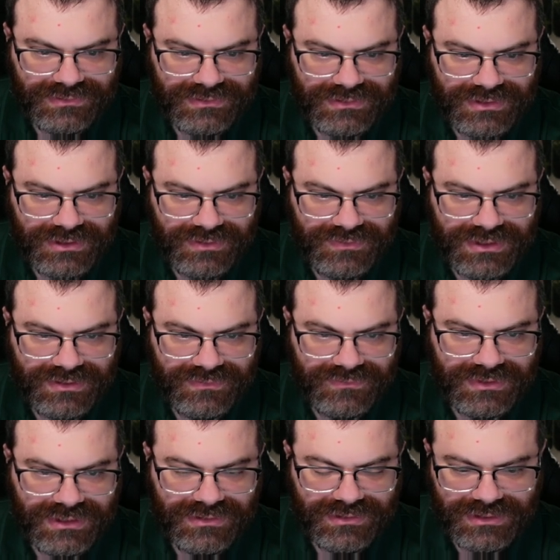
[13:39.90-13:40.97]
No, we don't
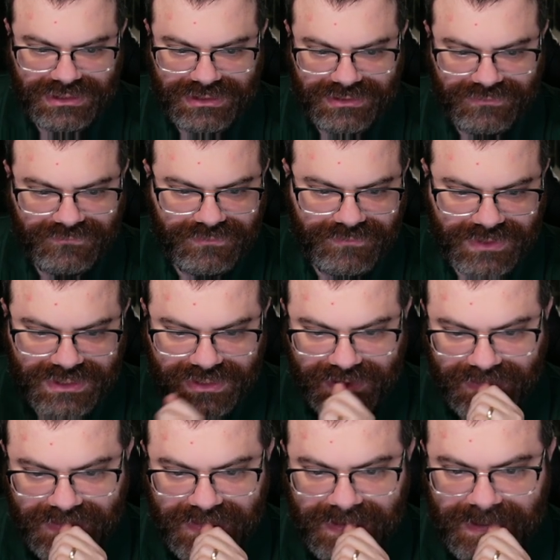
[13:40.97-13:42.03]
really learn anything from
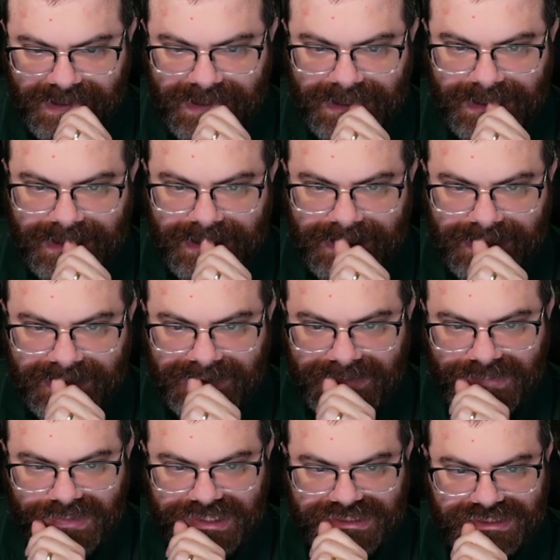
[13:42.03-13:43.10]
that.
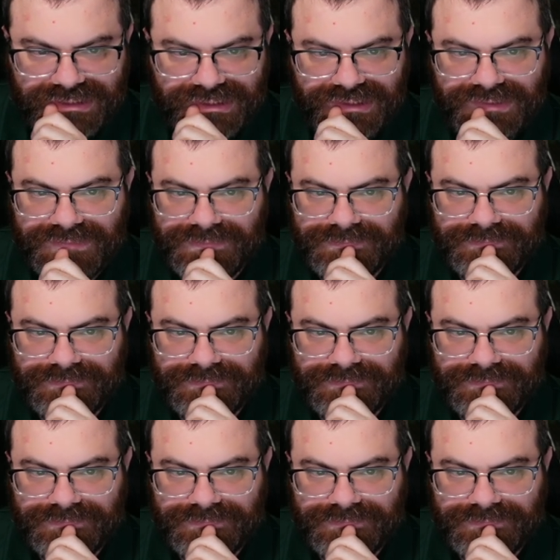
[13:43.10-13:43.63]
Let's see.